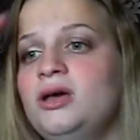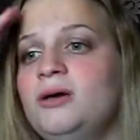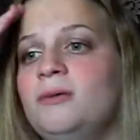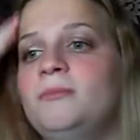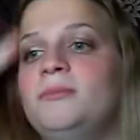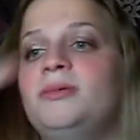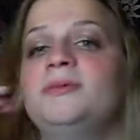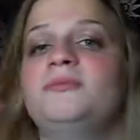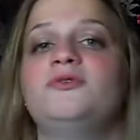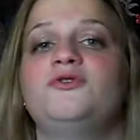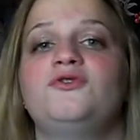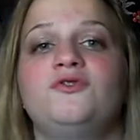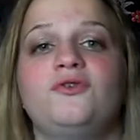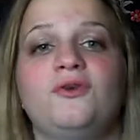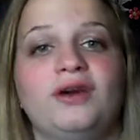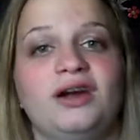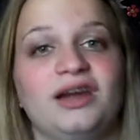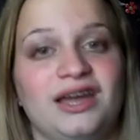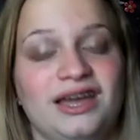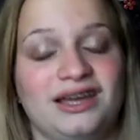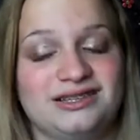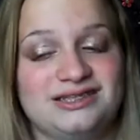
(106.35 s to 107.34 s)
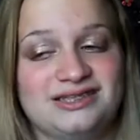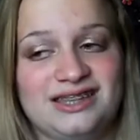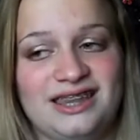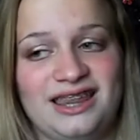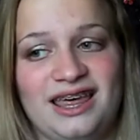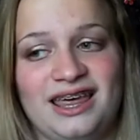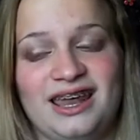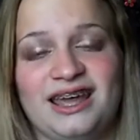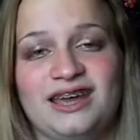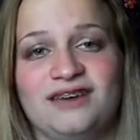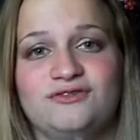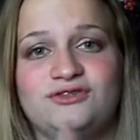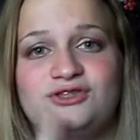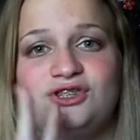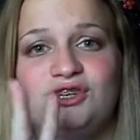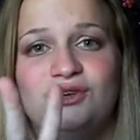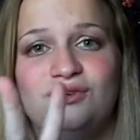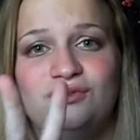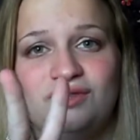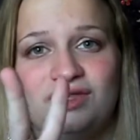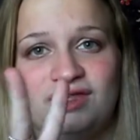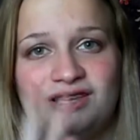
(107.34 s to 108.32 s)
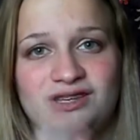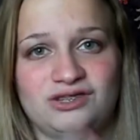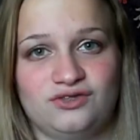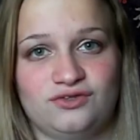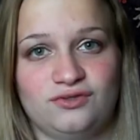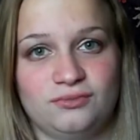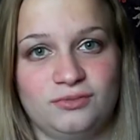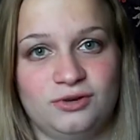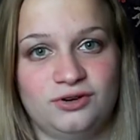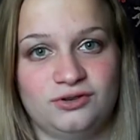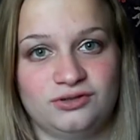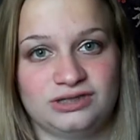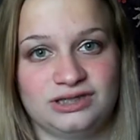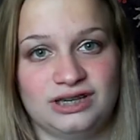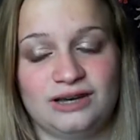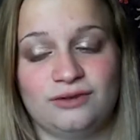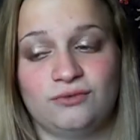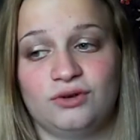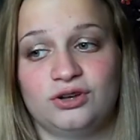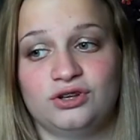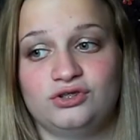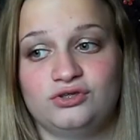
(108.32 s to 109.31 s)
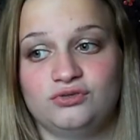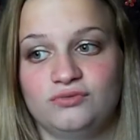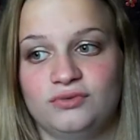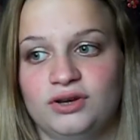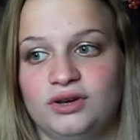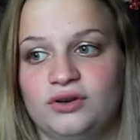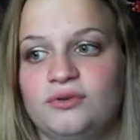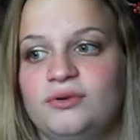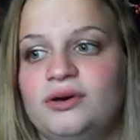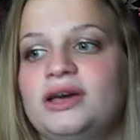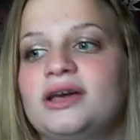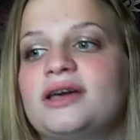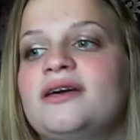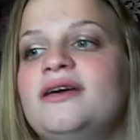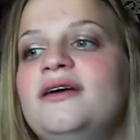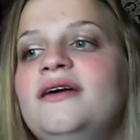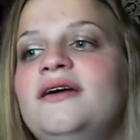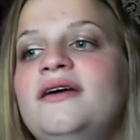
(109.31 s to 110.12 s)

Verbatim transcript: But before I get to that, I have two things from Ulta I want to do real quick.